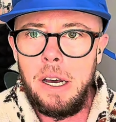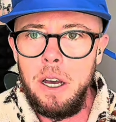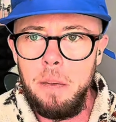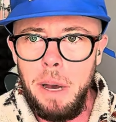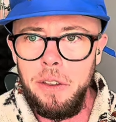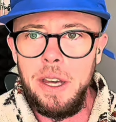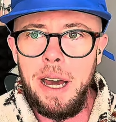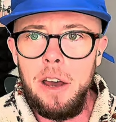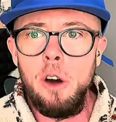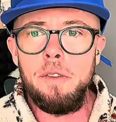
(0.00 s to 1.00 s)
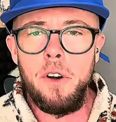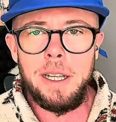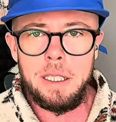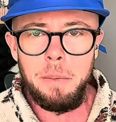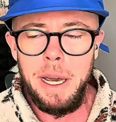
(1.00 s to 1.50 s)
I think I
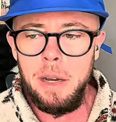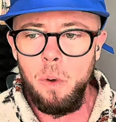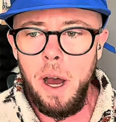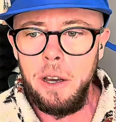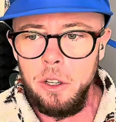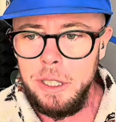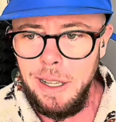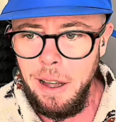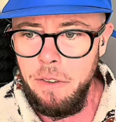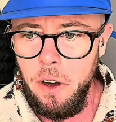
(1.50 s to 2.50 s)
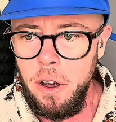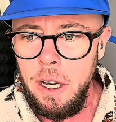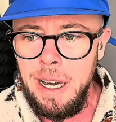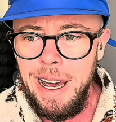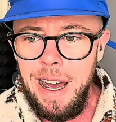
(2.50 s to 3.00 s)
overestimated what I could deliver
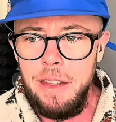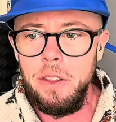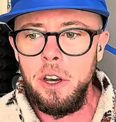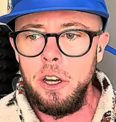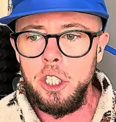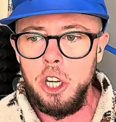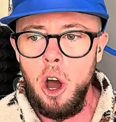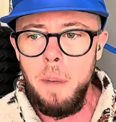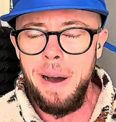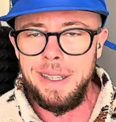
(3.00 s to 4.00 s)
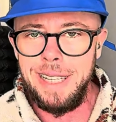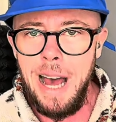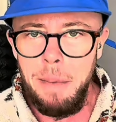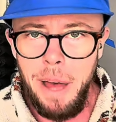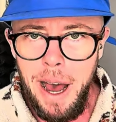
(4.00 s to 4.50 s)
in the short amount of
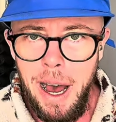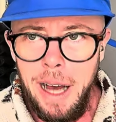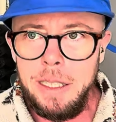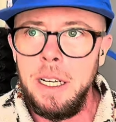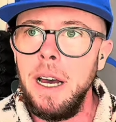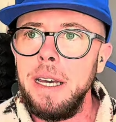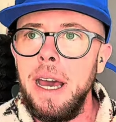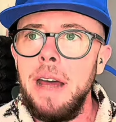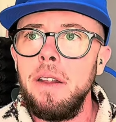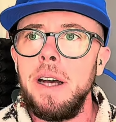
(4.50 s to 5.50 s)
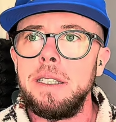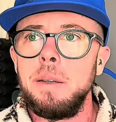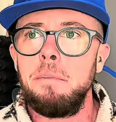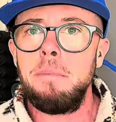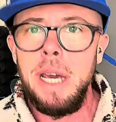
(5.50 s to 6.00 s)
time that I had. Again, that's a
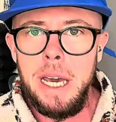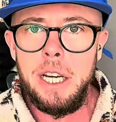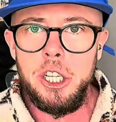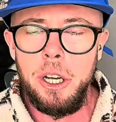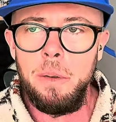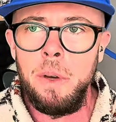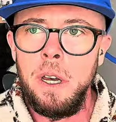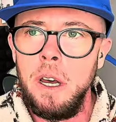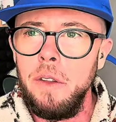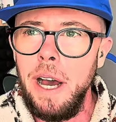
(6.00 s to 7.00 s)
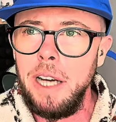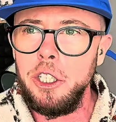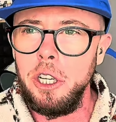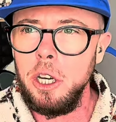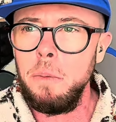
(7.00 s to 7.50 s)
me issue, that I
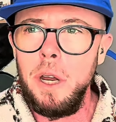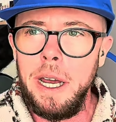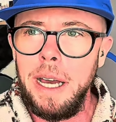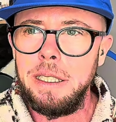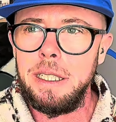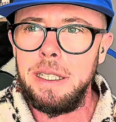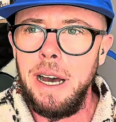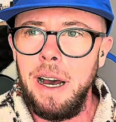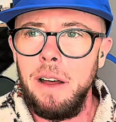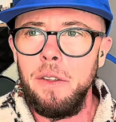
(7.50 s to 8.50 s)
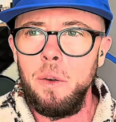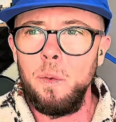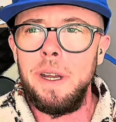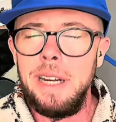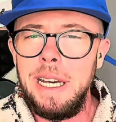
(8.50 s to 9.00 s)
should have communicated that
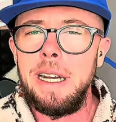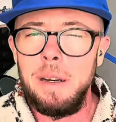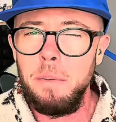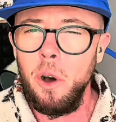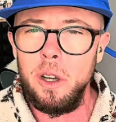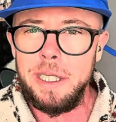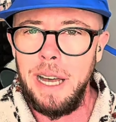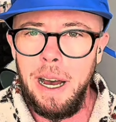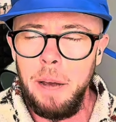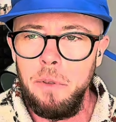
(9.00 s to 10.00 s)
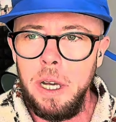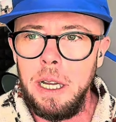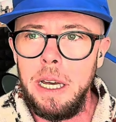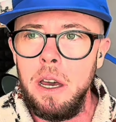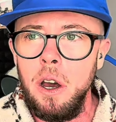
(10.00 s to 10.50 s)
we needed more time
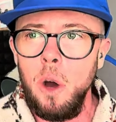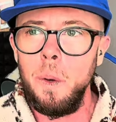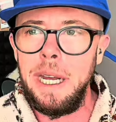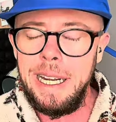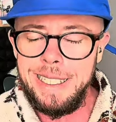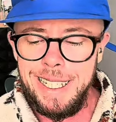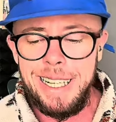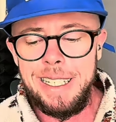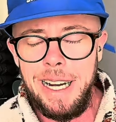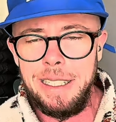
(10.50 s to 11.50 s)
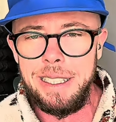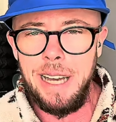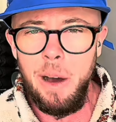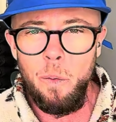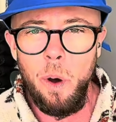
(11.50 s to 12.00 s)
really, or we needed to condense
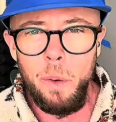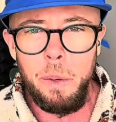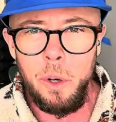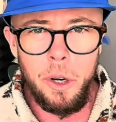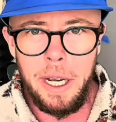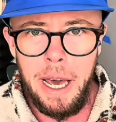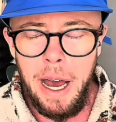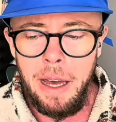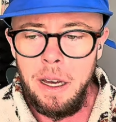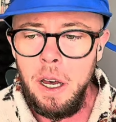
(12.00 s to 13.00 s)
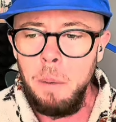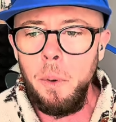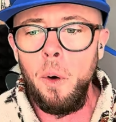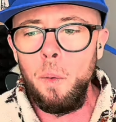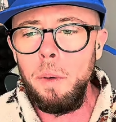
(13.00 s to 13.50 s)
down what we were going to get.
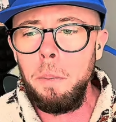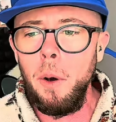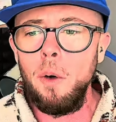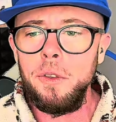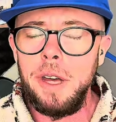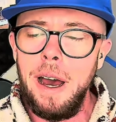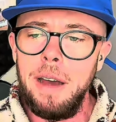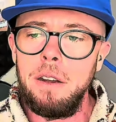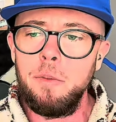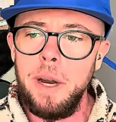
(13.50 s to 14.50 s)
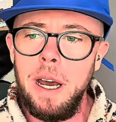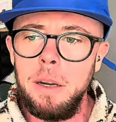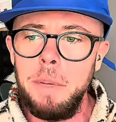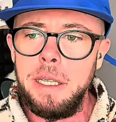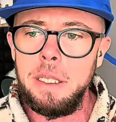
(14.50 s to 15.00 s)
But we were both kind of, when I had
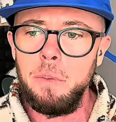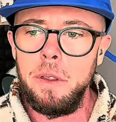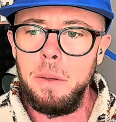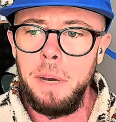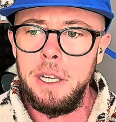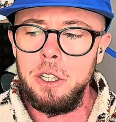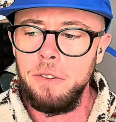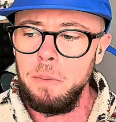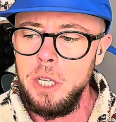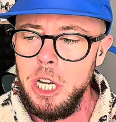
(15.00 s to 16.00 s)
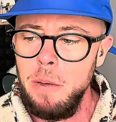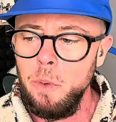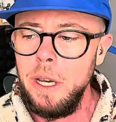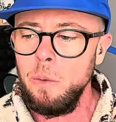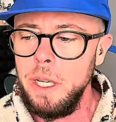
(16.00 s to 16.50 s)
a meeting with the manager from the gym,
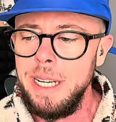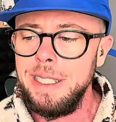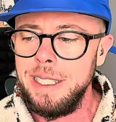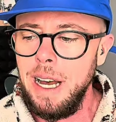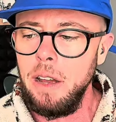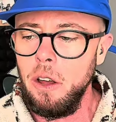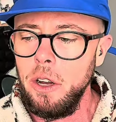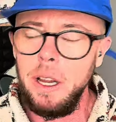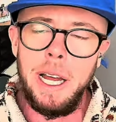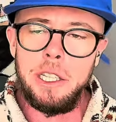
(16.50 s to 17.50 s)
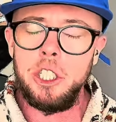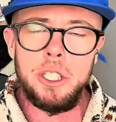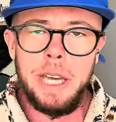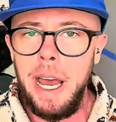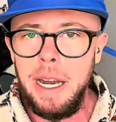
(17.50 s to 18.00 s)
we did settle on it. Let's
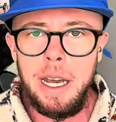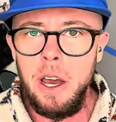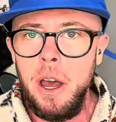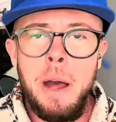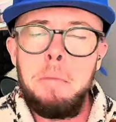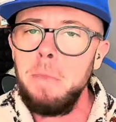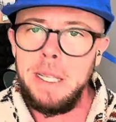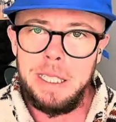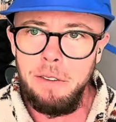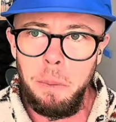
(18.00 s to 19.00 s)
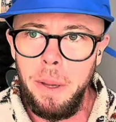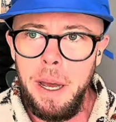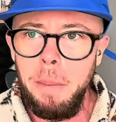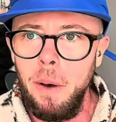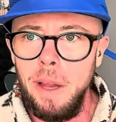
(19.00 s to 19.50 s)
just get in here, let's have a play
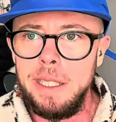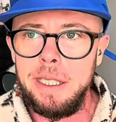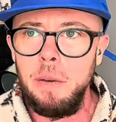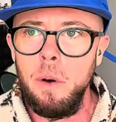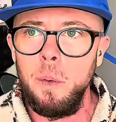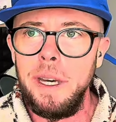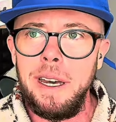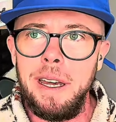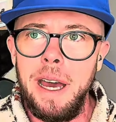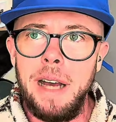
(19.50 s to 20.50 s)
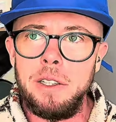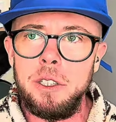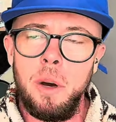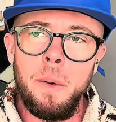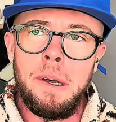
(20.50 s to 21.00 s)
about, let's see what we can get.
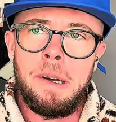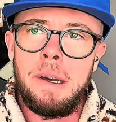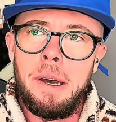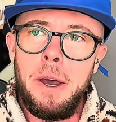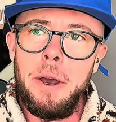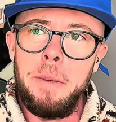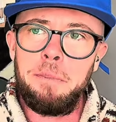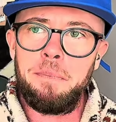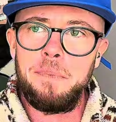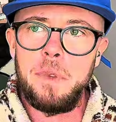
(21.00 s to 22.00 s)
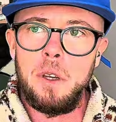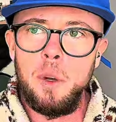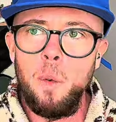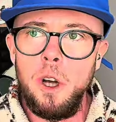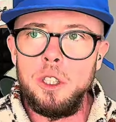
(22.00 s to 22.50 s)
So there
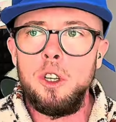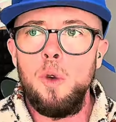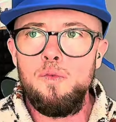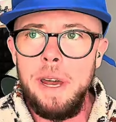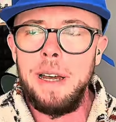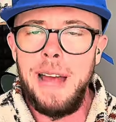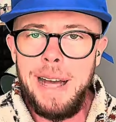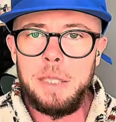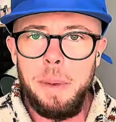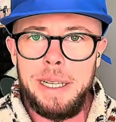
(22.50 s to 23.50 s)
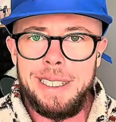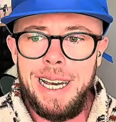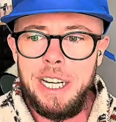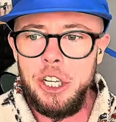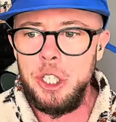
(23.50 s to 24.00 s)
was no real
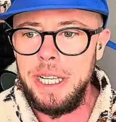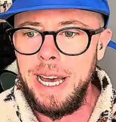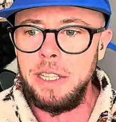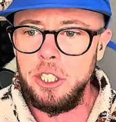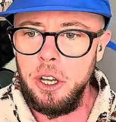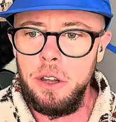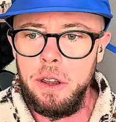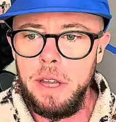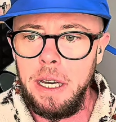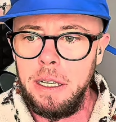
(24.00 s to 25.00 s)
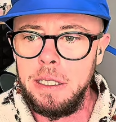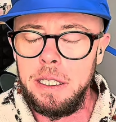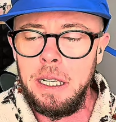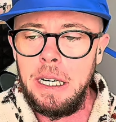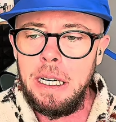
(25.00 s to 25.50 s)
expectation to get certain things.